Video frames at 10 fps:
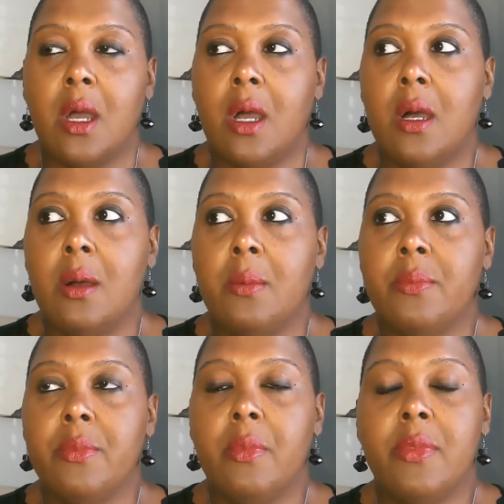
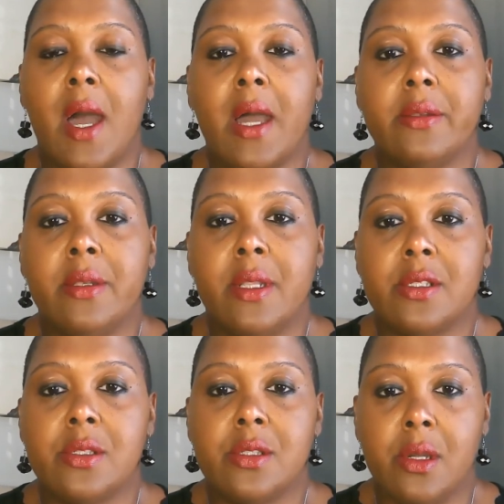not
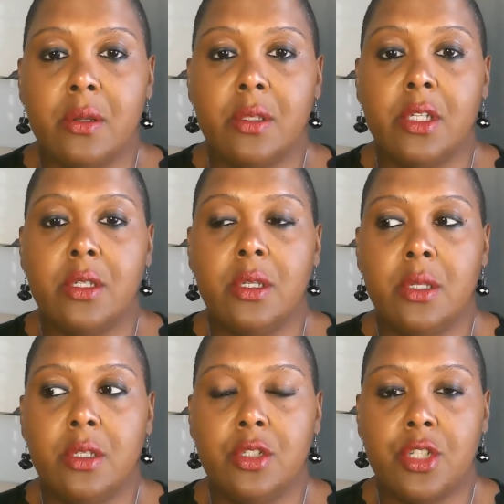necessarily
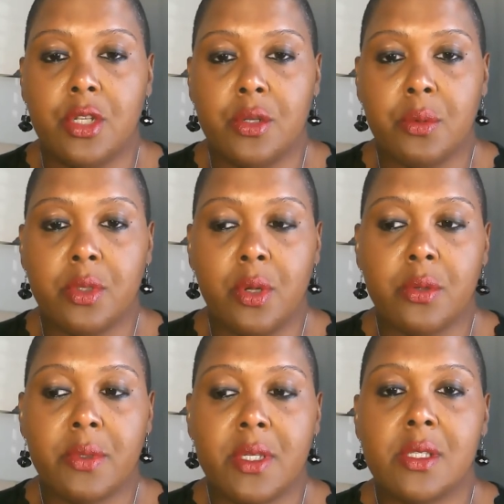general
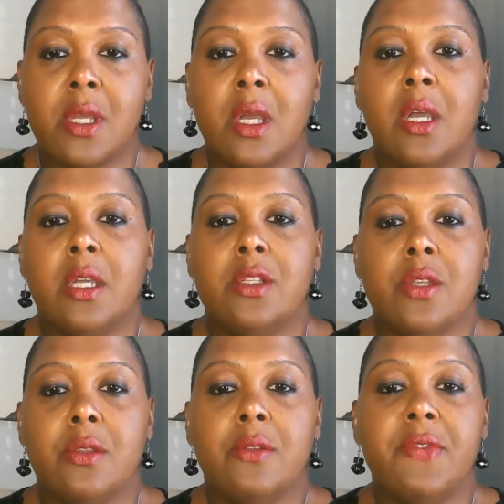notaries. And
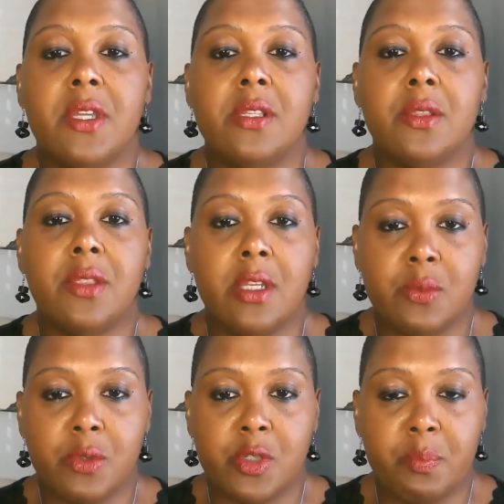so the fees and
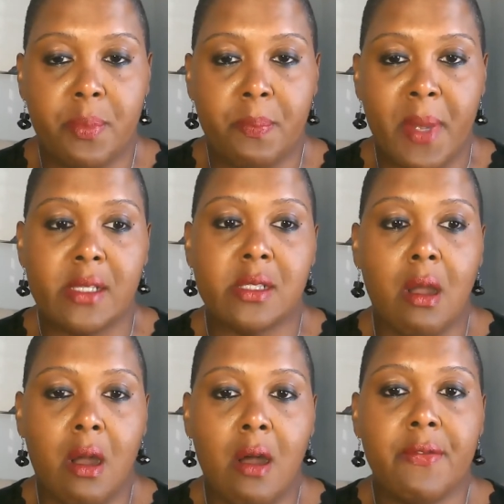things were based
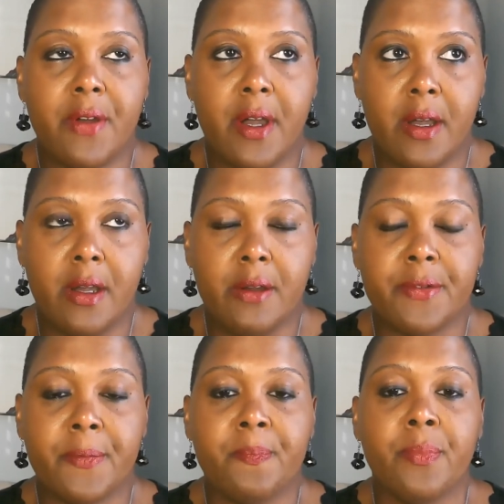off
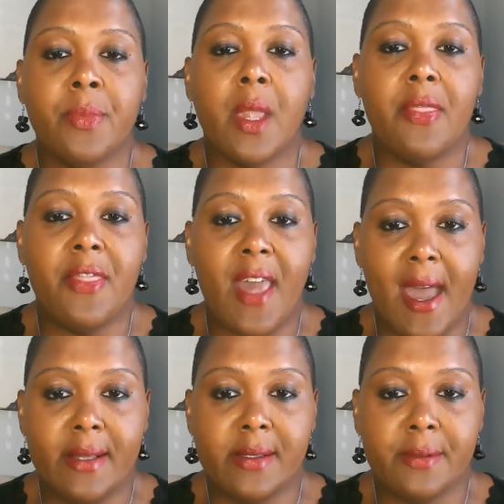of
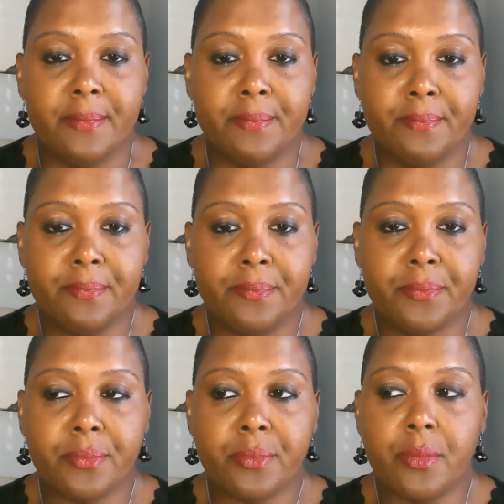that.
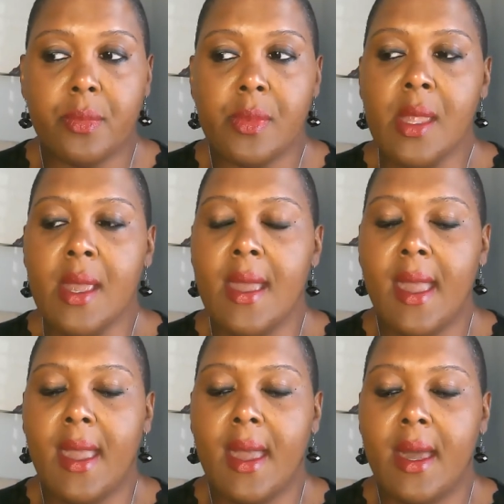
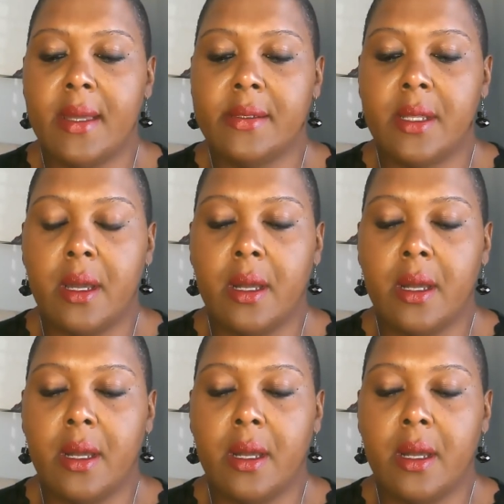And